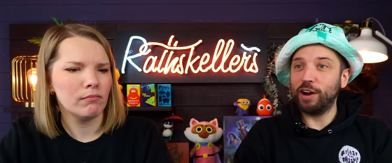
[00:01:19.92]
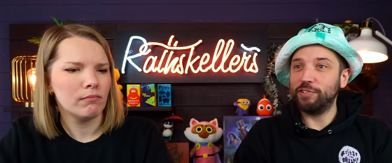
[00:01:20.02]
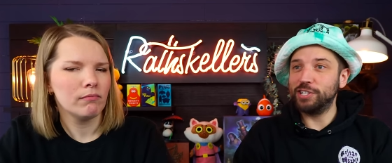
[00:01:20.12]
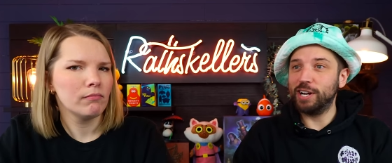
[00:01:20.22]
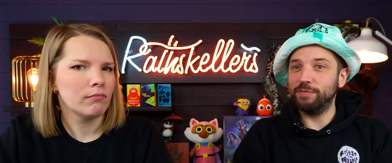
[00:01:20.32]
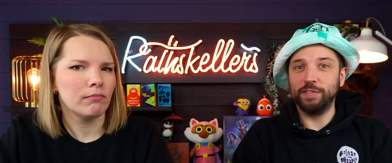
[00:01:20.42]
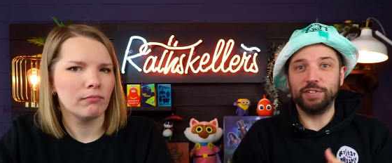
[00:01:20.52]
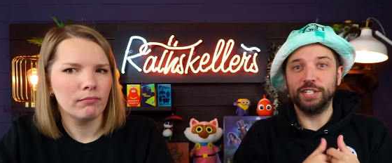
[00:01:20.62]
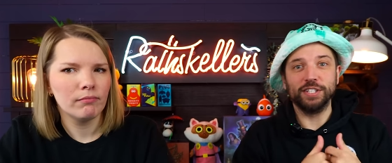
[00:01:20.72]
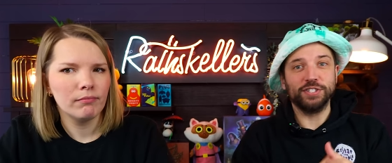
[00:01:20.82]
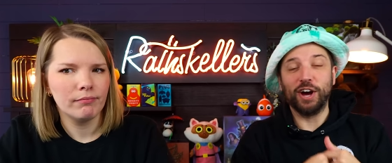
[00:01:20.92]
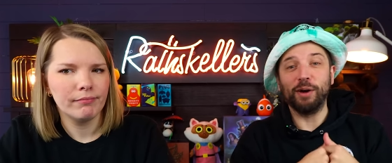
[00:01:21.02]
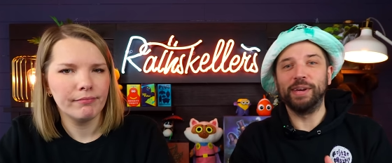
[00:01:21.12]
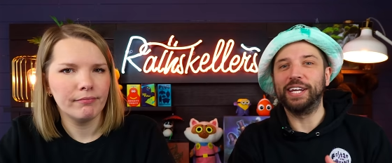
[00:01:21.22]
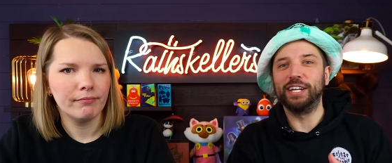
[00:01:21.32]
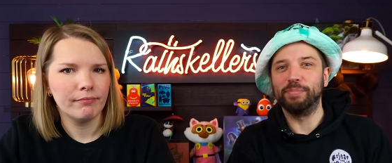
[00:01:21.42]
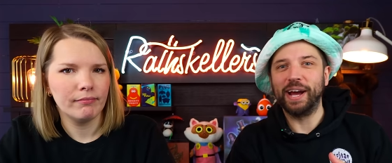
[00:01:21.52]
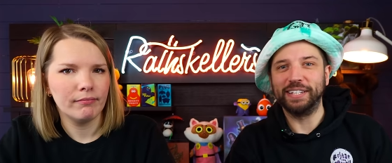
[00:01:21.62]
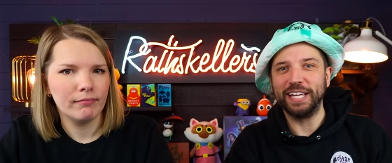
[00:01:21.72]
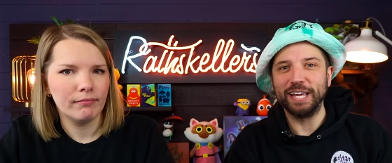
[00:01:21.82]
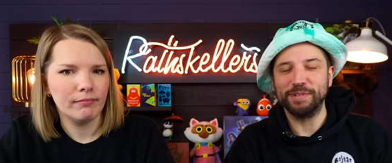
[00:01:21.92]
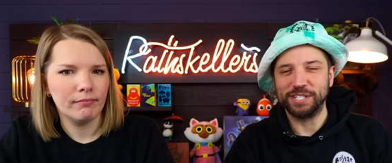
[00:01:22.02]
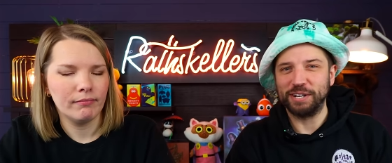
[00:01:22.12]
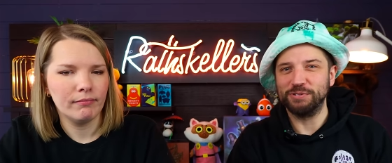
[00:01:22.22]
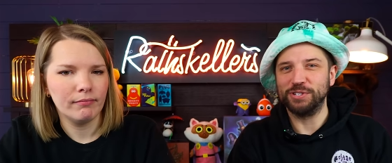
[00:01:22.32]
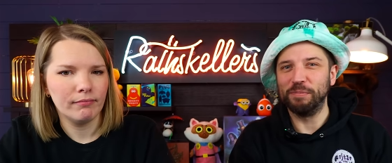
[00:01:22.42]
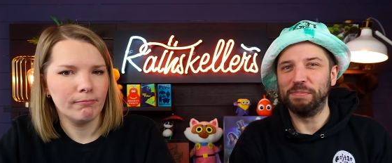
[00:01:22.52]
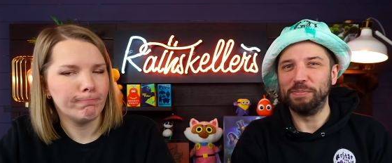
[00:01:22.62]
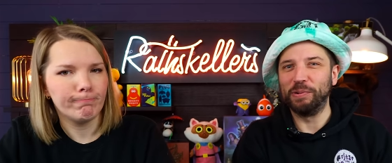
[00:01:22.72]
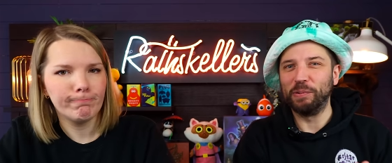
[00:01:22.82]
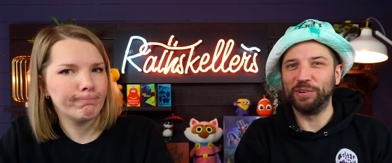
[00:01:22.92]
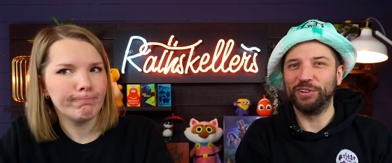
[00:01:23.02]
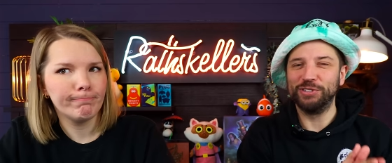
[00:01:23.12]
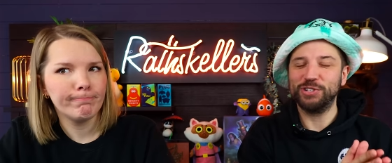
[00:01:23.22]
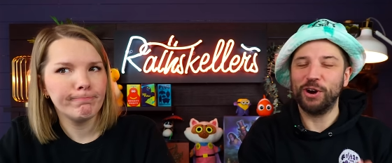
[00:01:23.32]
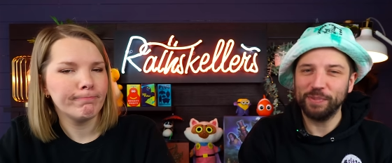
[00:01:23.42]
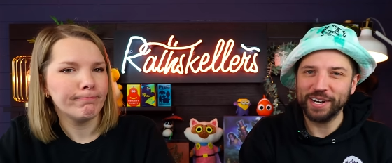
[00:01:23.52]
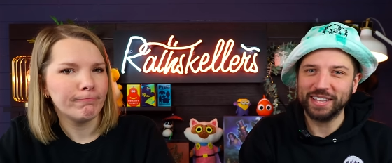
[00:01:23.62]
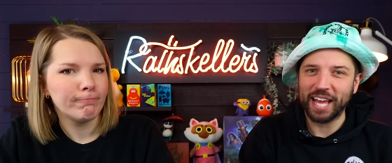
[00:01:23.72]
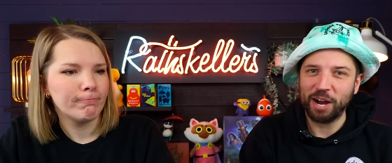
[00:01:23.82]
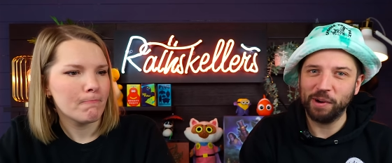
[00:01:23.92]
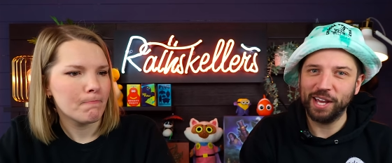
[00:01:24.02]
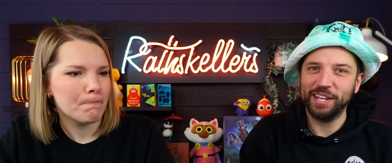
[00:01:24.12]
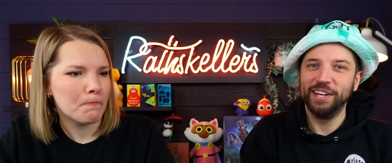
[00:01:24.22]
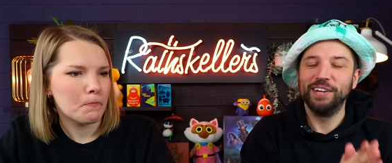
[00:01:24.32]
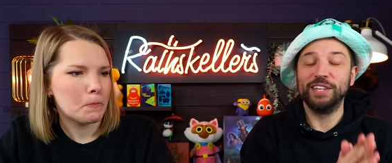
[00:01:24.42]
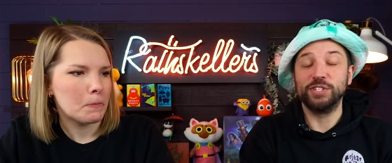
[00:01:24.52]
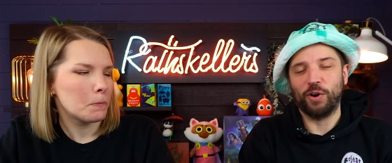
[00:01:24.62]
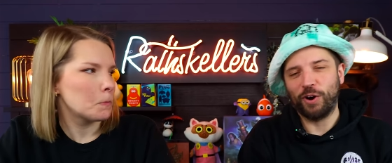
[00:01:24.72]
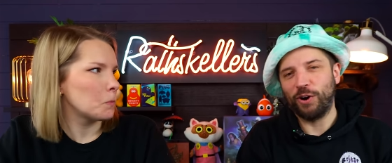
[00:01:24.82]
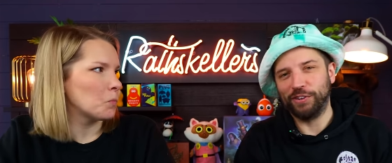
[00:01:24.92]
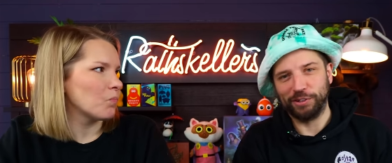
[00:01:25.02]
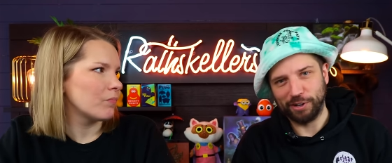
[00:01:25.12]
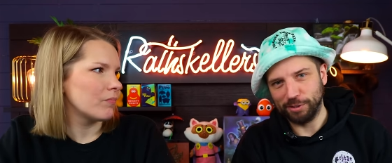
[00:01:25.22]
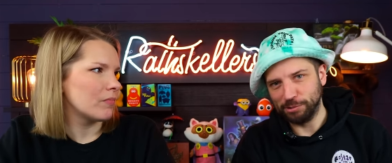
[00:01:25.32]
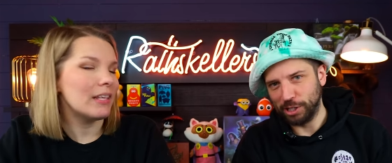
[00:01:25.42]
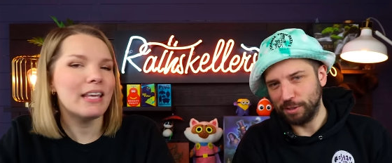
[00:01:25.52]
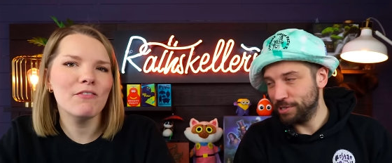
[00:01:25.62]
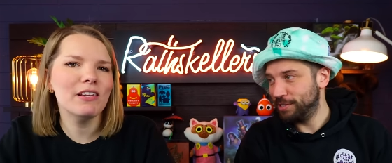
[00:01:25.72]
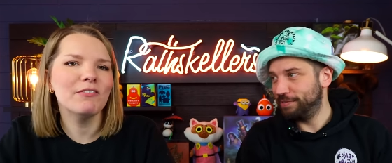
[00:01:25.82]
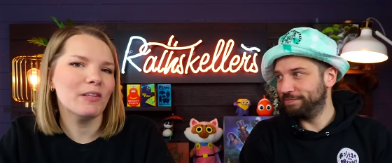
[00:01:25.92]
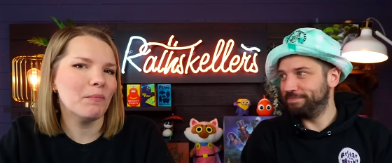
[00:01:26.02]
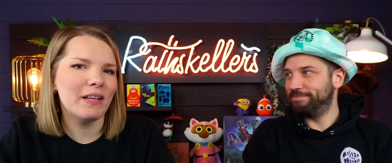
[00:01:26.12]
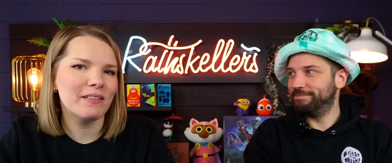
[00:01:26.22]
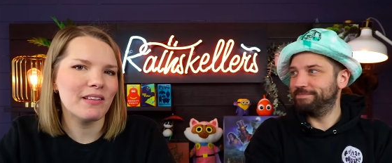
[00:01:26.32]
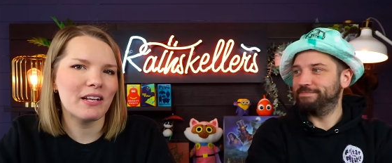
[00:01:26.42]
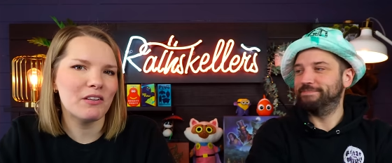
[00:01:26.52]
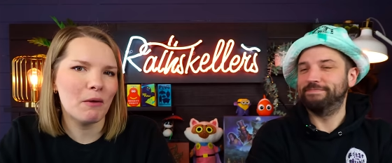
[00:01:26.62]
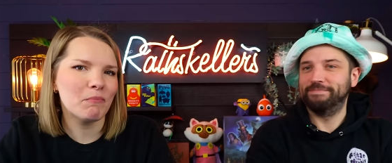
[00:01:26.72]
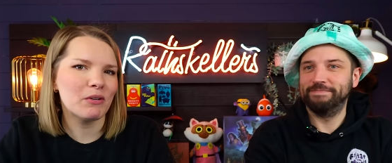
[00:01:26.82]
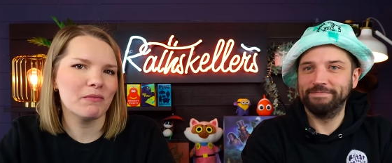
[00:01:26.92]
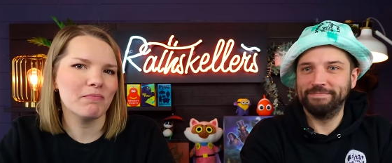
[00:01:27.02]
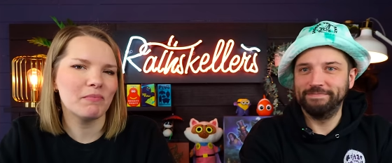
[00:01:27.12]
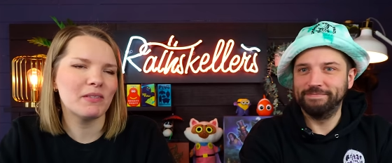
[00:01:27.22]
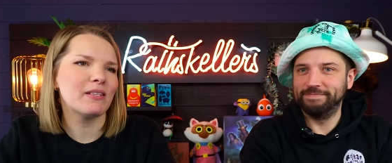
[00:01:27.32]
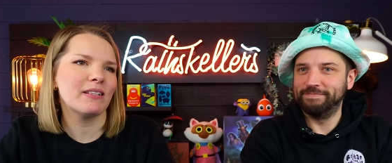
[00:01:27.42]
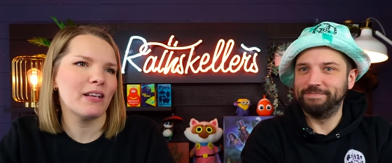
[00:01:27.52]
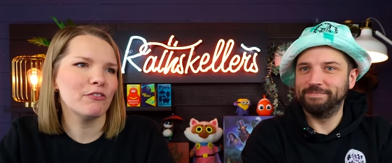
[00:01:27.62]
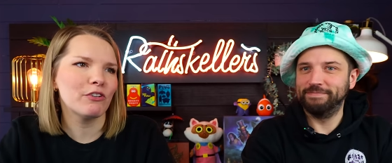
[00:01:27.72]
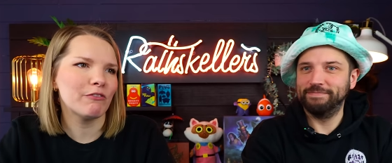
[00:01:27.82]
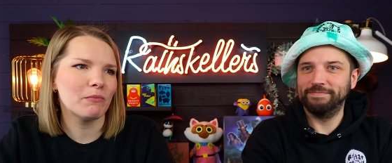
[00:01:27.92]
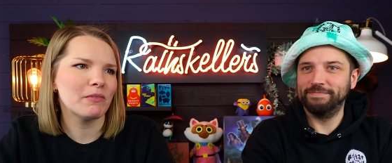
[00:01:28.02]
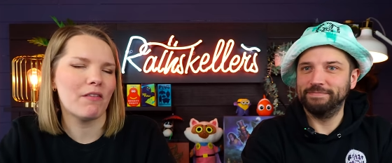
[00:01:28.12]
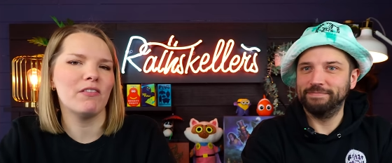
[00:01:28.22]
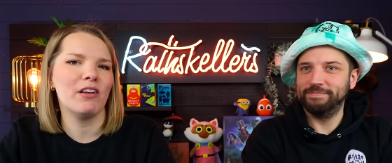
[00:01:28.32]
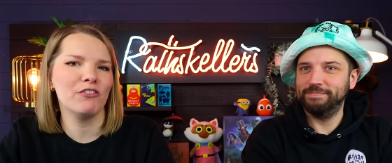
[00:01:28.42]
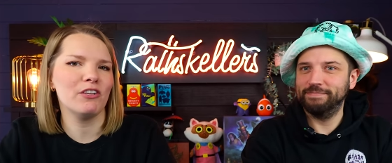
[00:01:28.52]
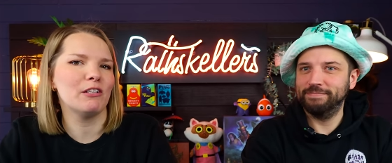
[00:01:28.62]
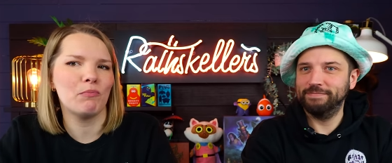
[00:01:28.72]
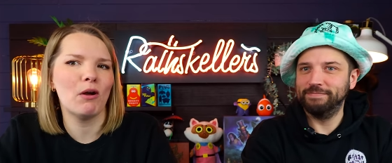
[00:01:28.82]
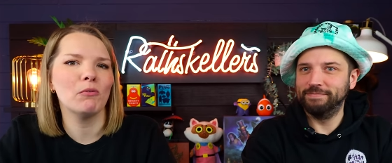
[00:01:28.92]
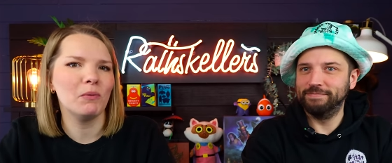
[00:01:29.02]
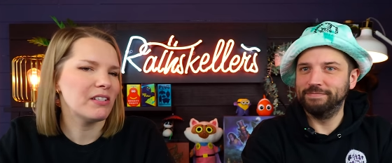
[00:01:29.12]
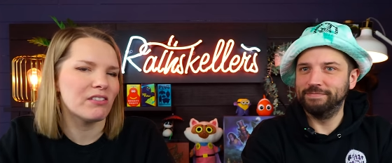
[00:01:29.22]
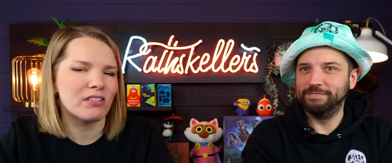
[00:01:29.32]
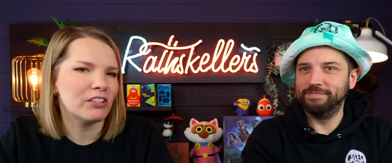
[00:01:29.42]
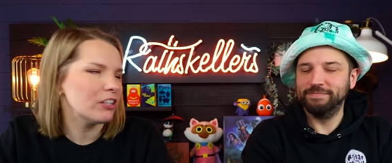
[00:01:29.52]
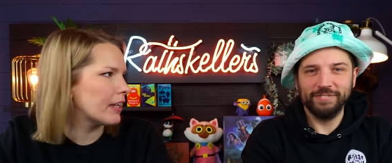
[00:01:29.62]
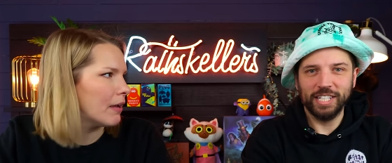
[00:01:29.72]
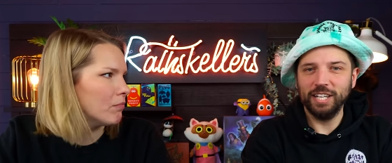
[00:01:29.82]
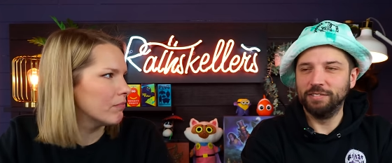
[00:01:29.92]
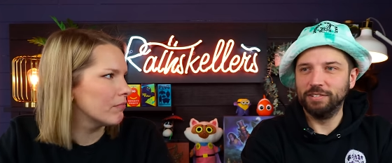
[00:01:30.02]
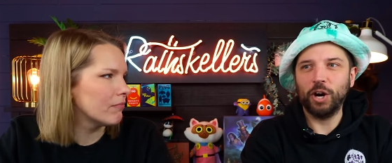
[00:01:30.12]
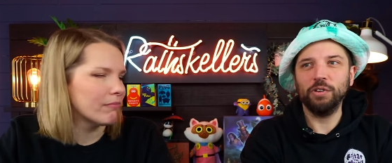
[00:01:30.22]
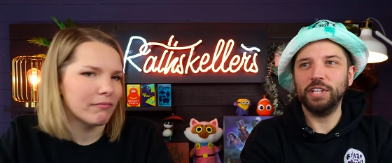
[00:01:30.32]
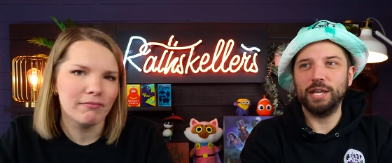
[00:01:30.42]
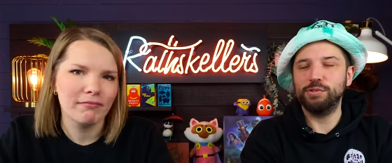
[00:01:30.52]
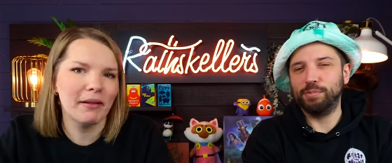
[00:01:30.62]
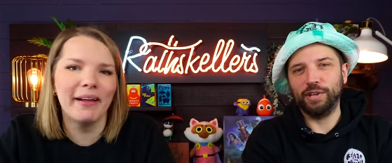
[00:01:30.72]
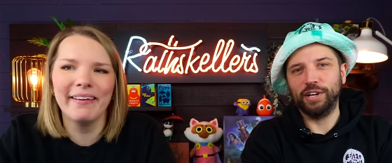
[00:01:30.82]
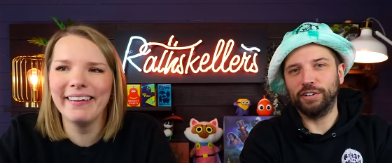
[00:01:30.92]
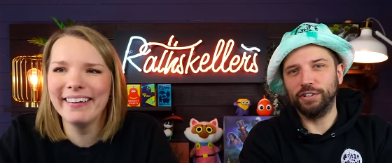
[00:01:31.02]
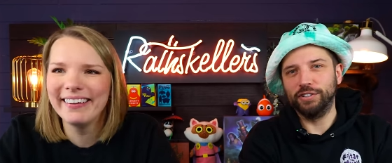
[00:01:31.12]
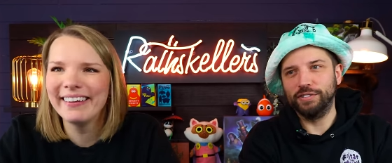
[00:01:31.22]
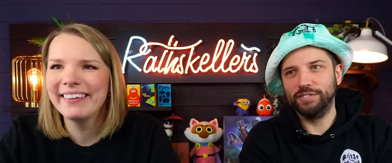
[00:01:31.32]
Speaker 1: off our top fifty does not make it a bad game, because I know some people will interpret it that way. These are all incredible games.
Speaker 2: Even if something's like a number six hundred from seven hundred, it's probably still a good game.
Speaker 1: Yeah, all the games we play are good.